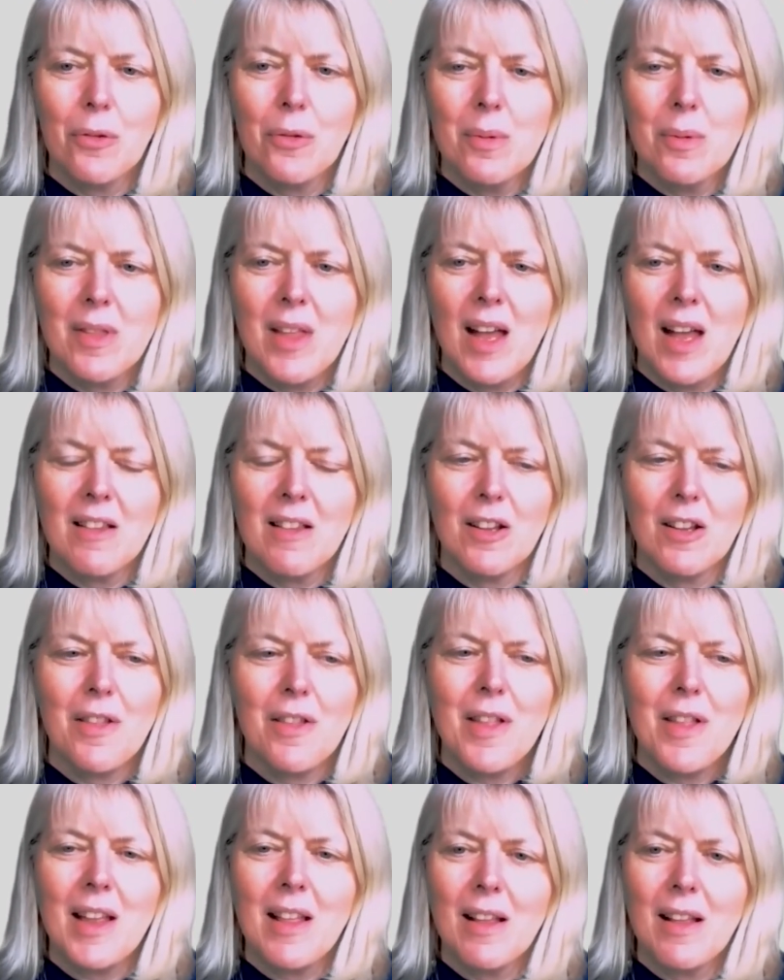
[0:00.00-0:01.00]
And I think
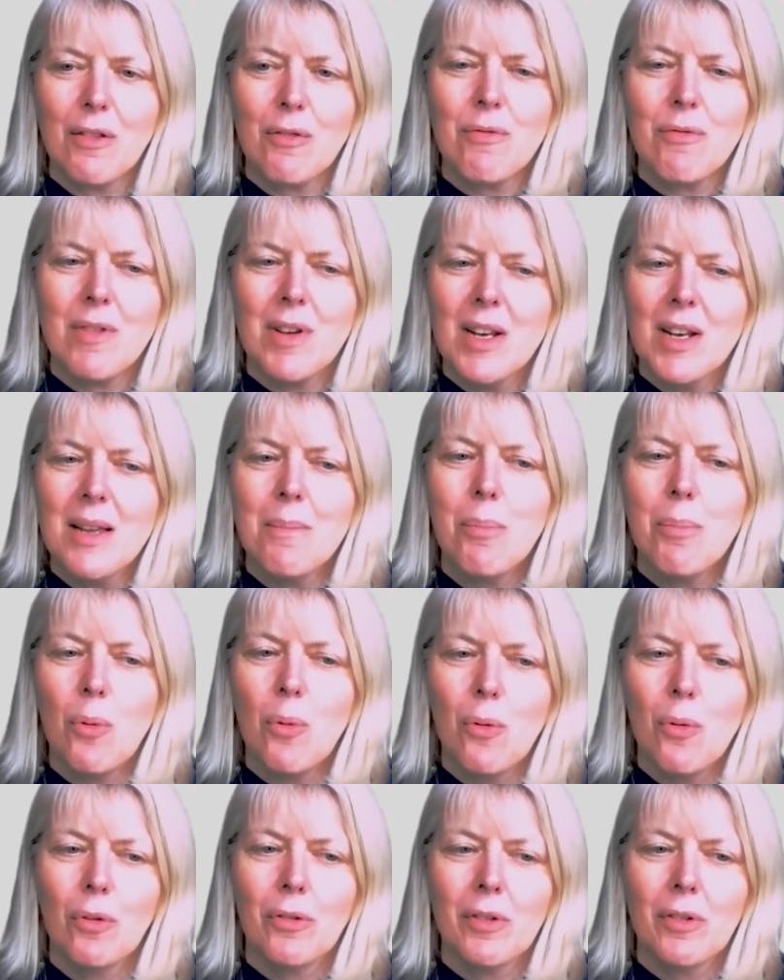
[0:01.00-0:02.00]
that's really important
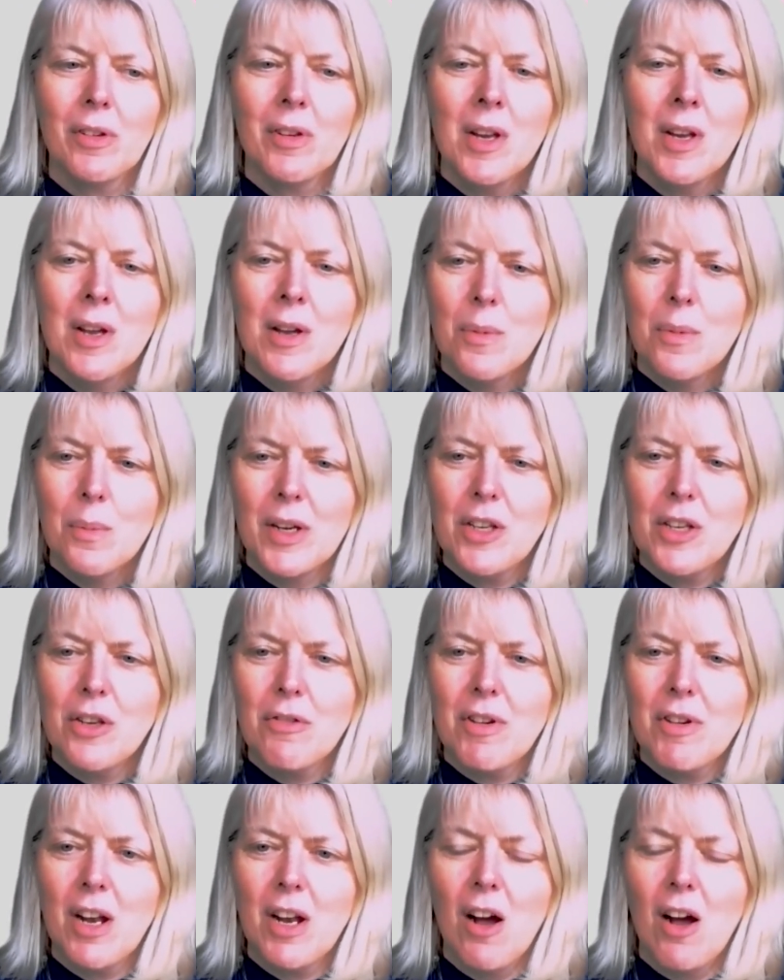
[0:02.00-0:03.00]
when you're in a
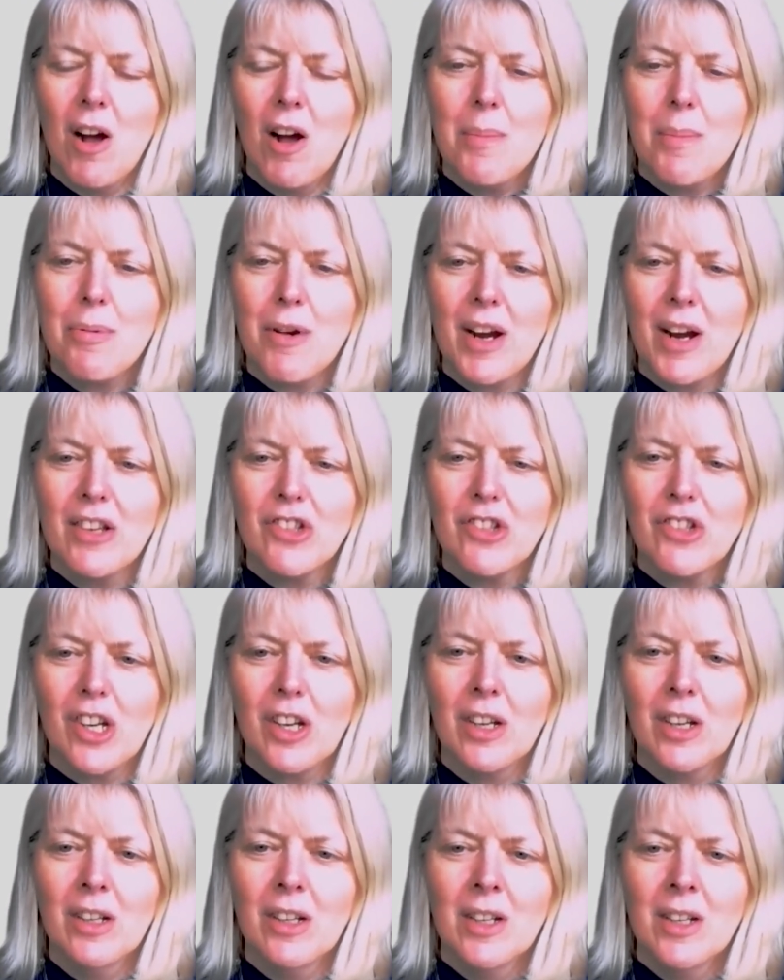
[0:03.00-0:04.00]
high pressure,
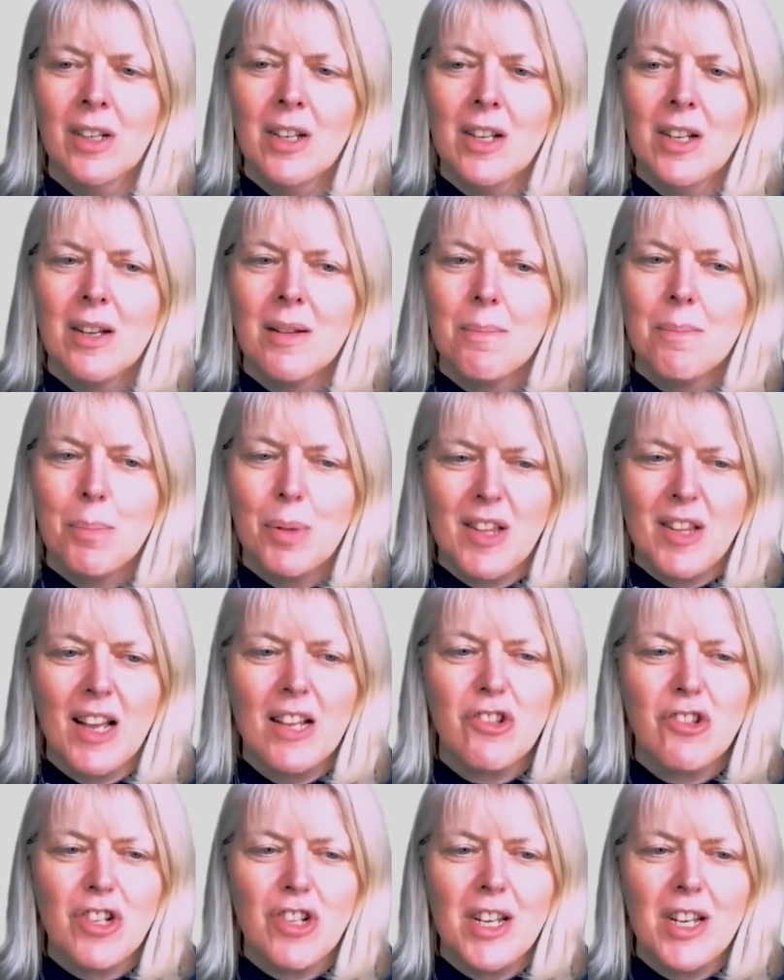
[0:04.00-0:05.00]
potentially
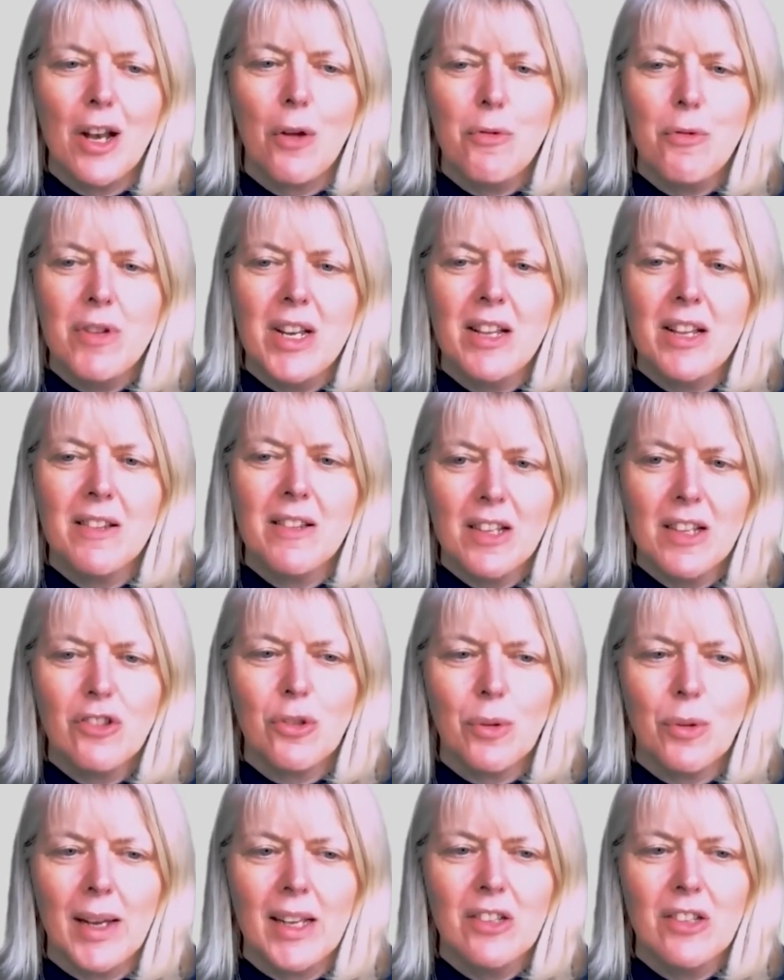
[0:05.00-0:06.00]
lonely
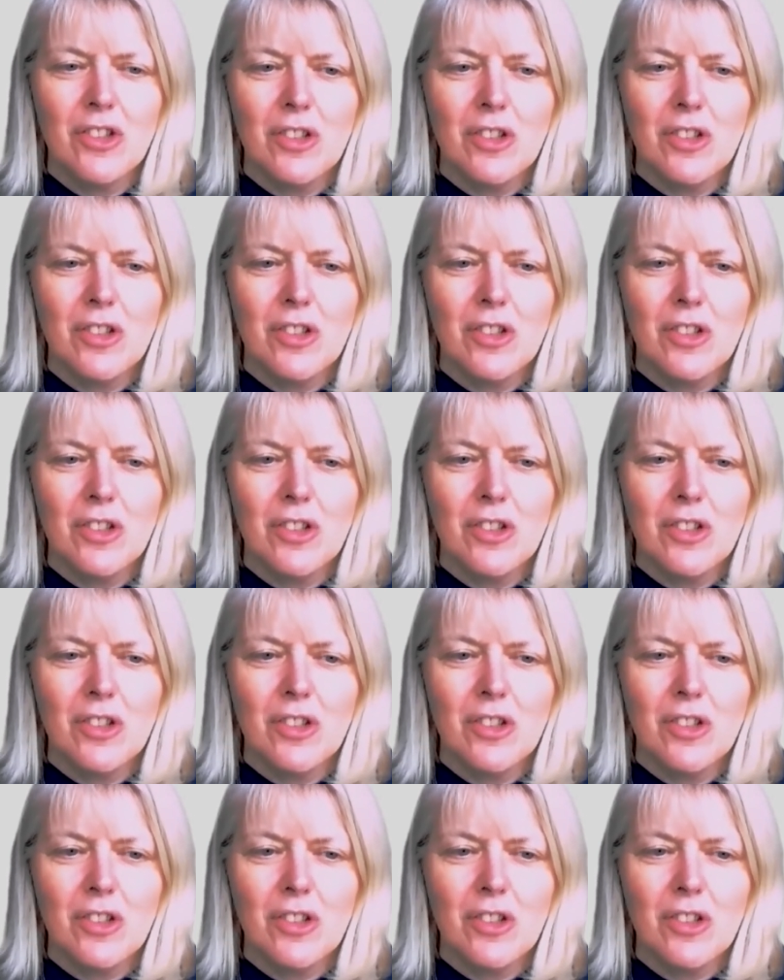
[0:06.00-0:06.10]
situation.